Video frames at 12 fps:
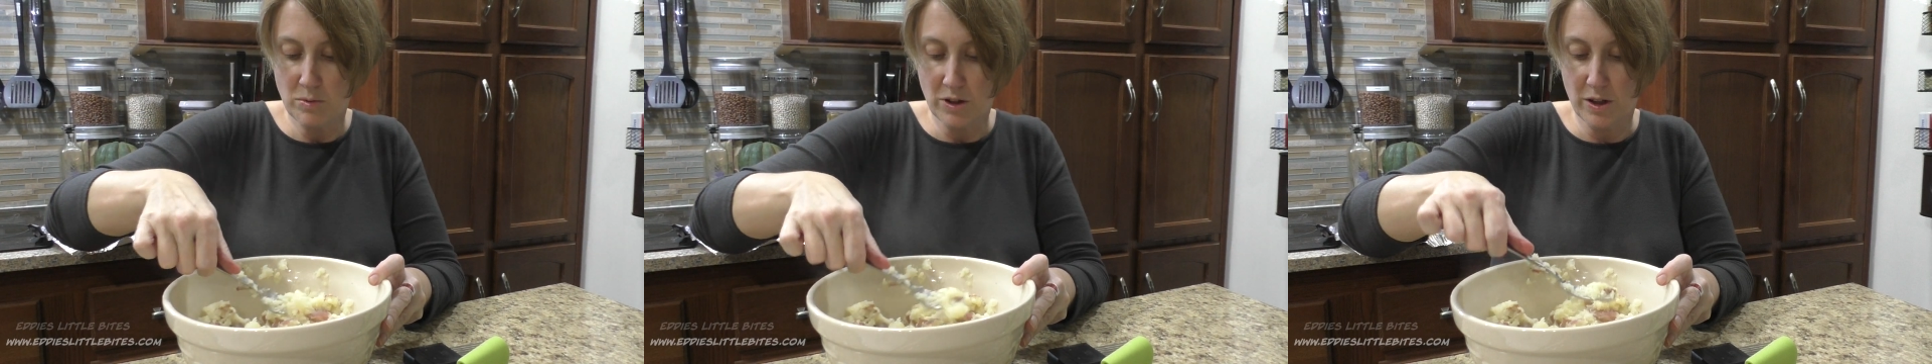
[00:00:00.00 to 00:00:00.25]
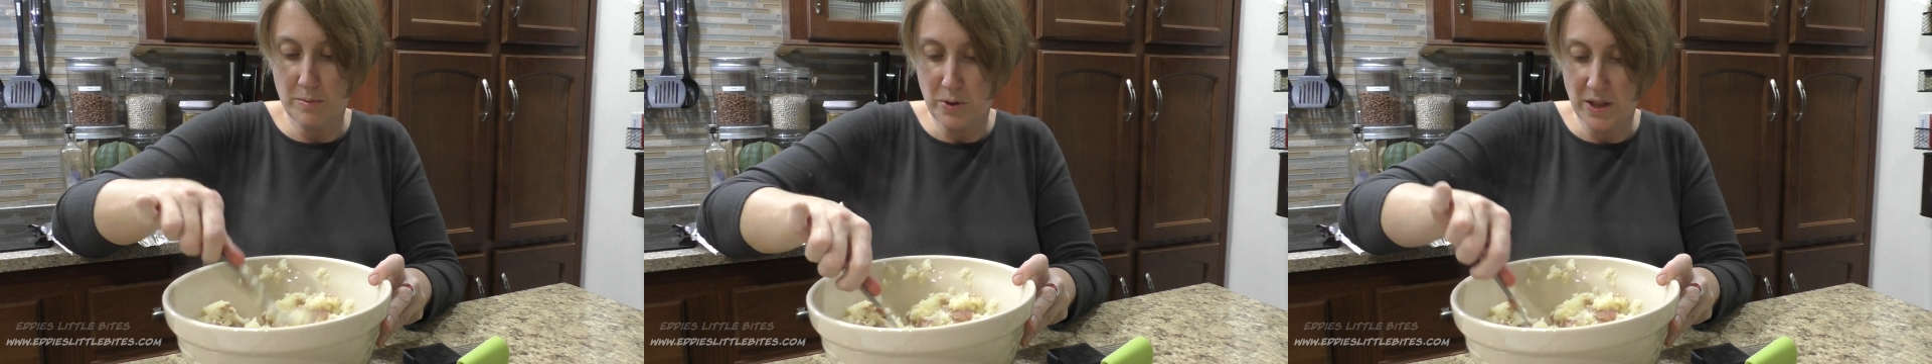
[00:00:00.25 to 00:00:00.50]
we're going
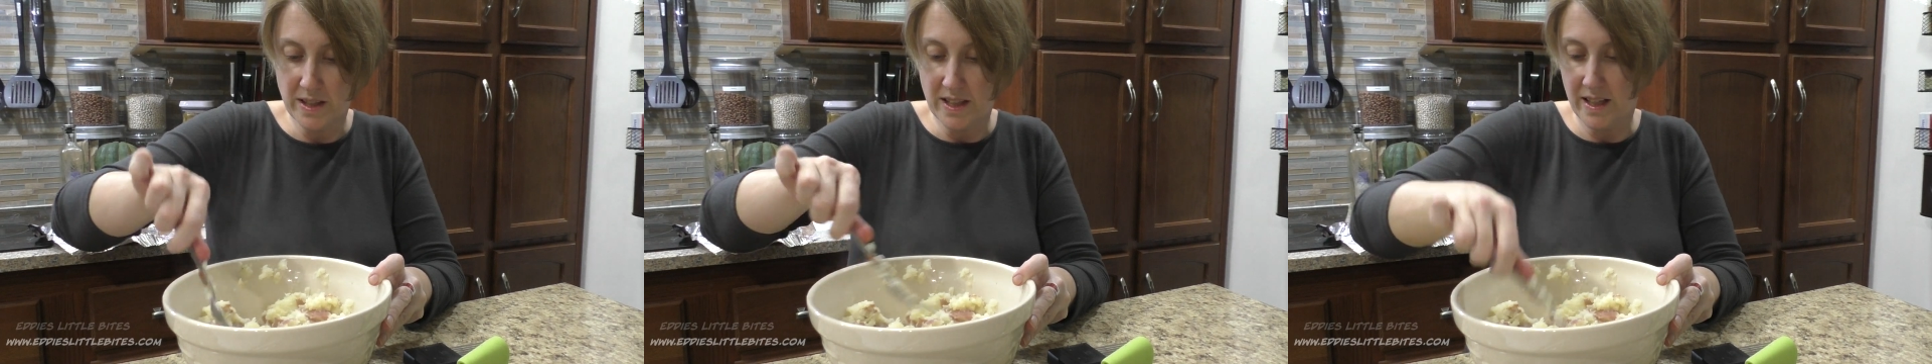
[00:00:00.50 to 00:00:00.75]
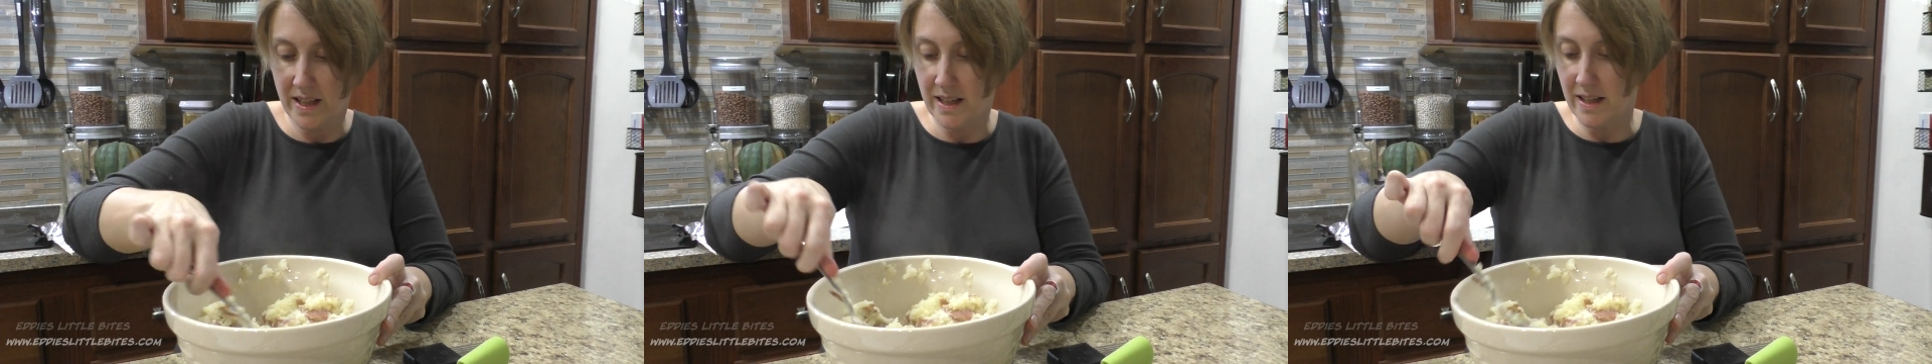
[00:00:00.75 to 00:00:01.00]
to put
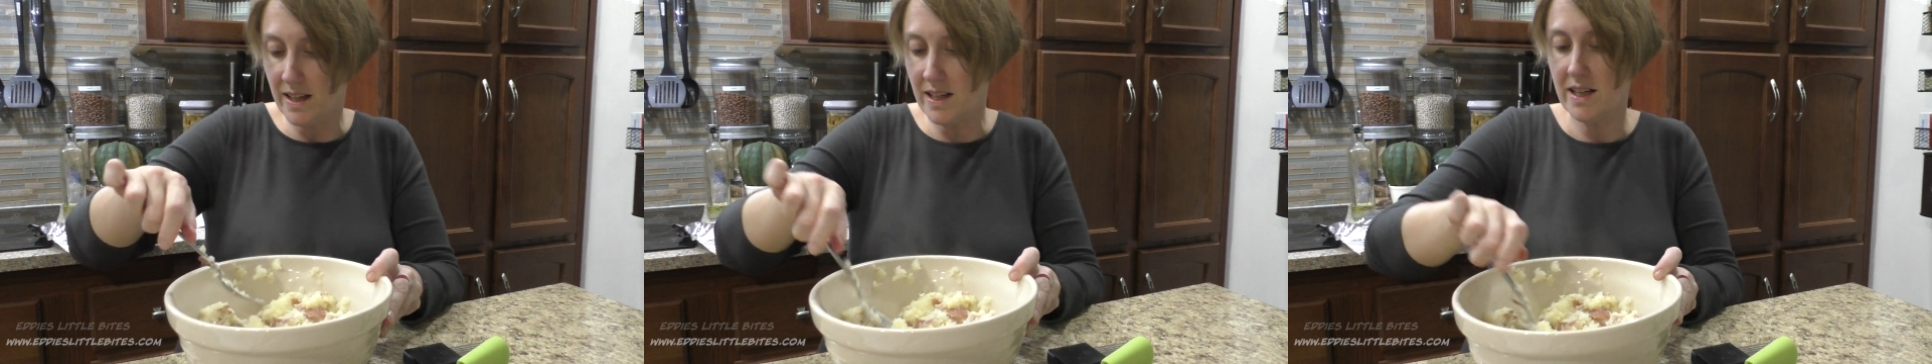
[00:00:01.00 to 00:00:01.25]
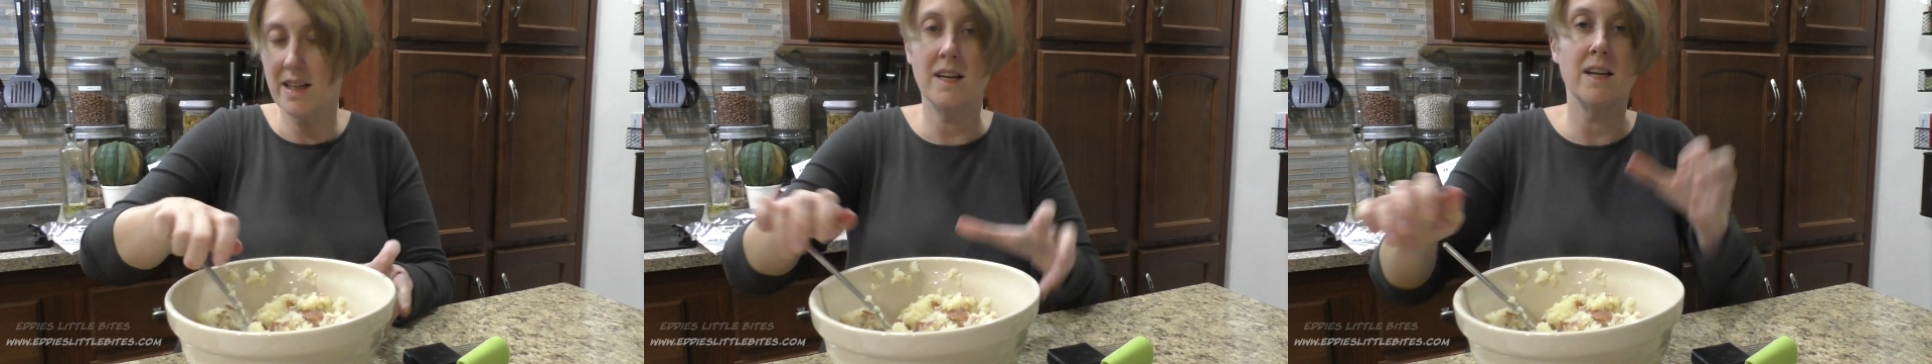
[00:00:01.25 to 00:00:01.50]
the
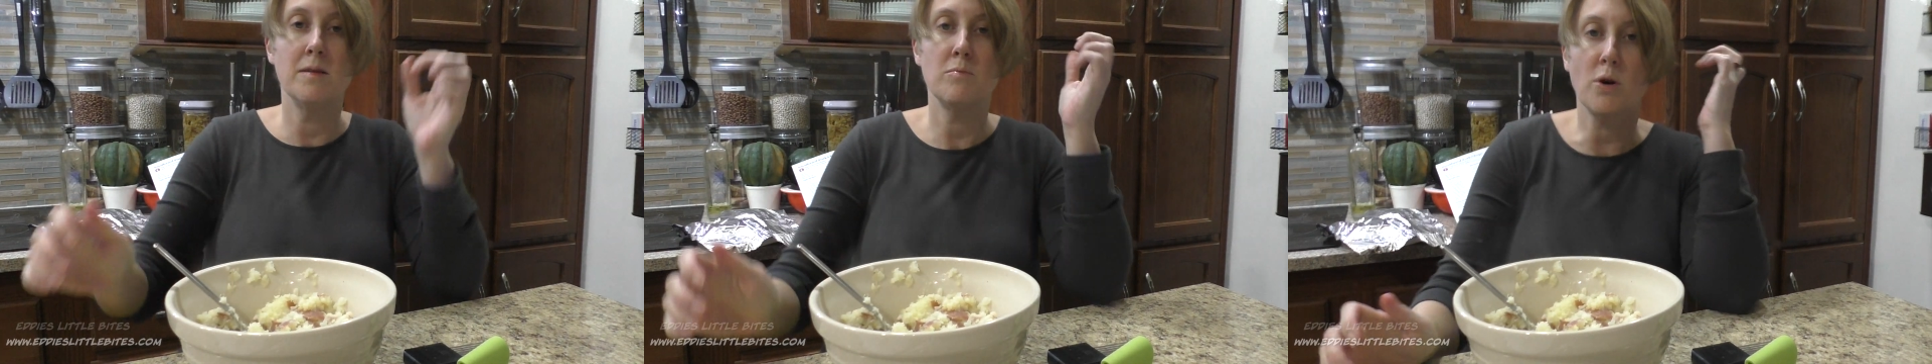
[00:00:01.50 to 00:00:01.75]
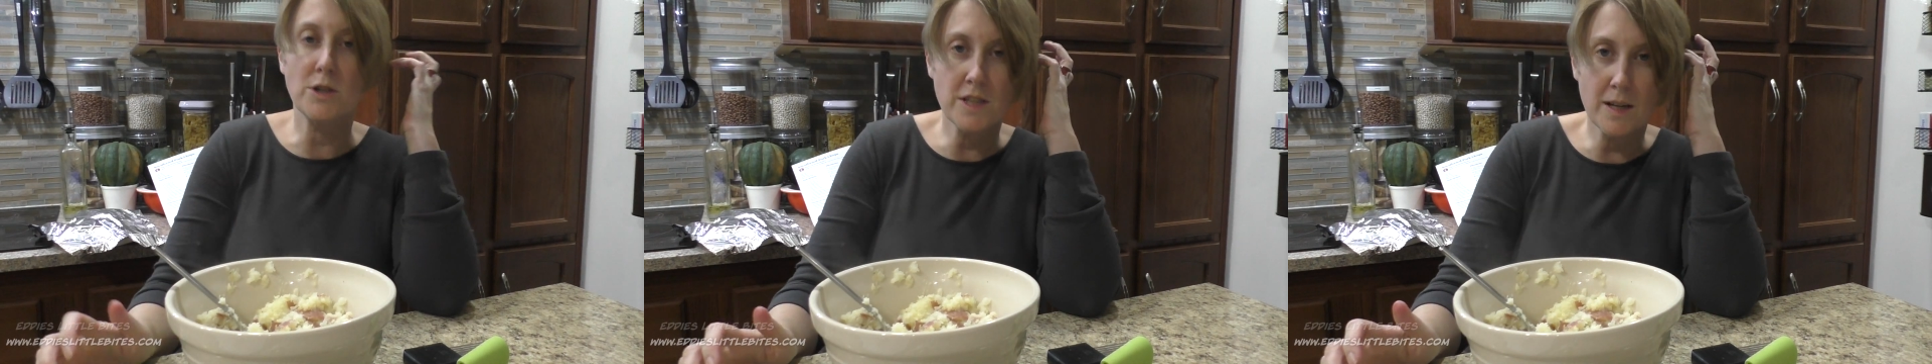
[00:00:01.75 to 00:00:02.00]

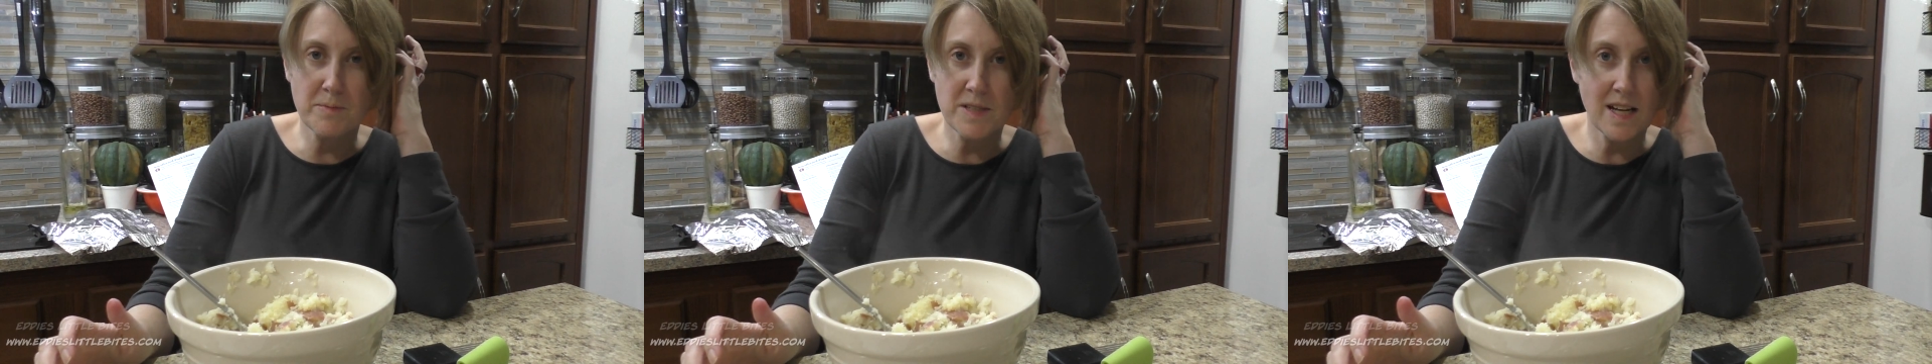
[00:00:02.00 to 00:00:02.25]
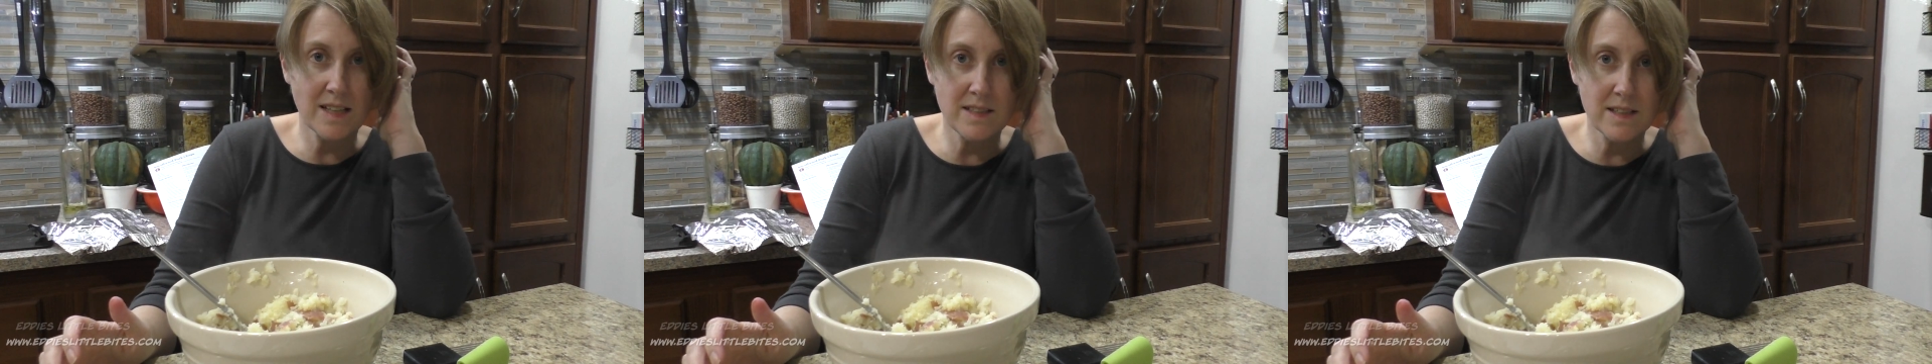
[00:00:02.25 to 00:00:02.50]
pork chops
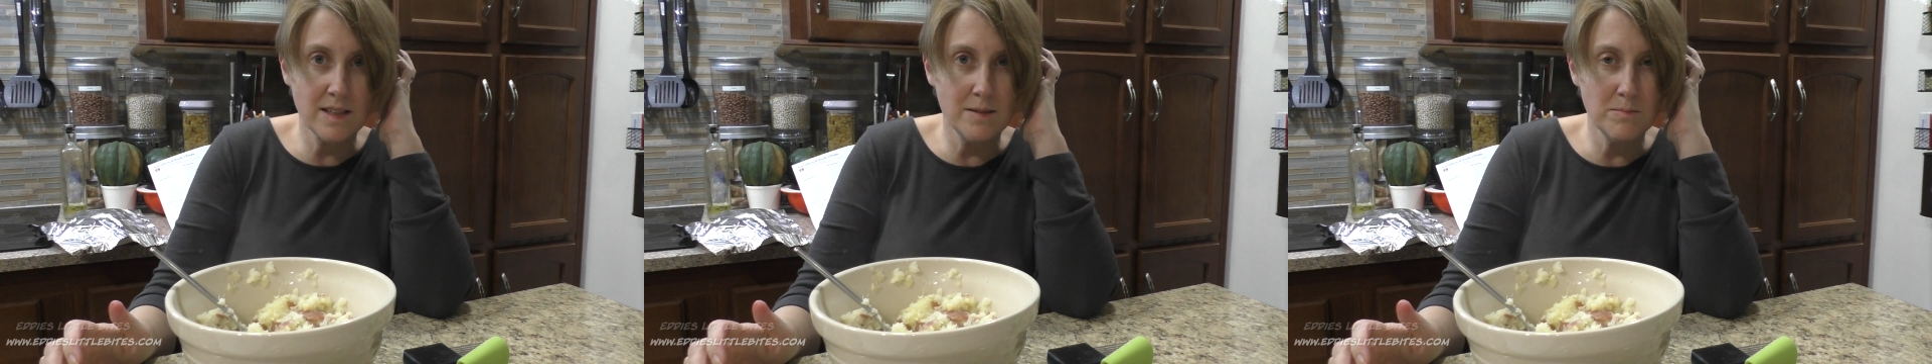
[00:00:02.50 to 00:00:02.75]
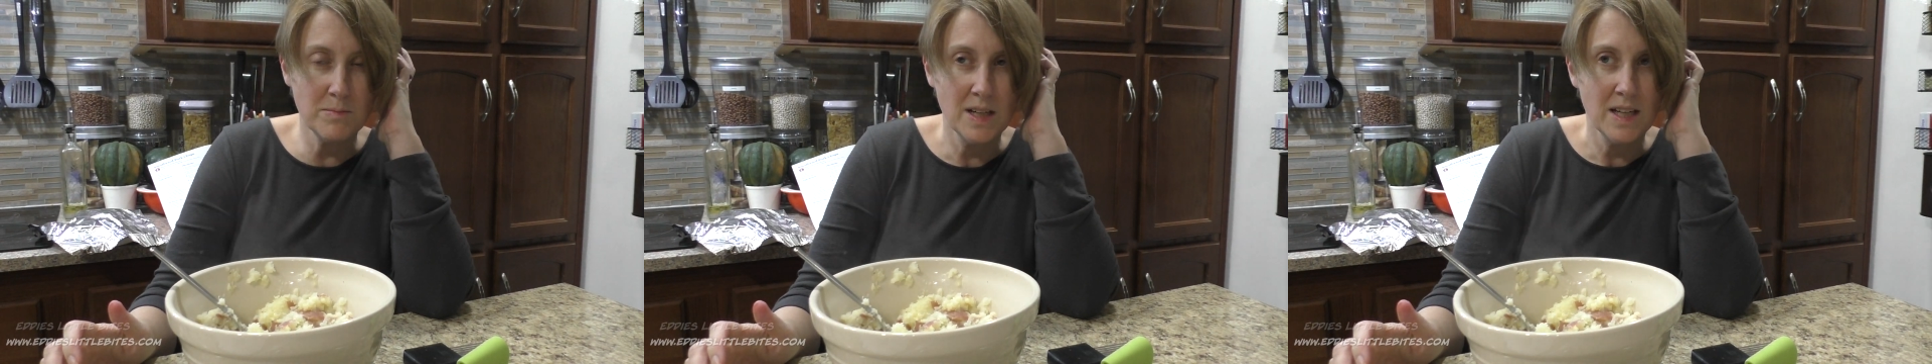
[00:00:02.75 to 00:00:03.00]
next to them.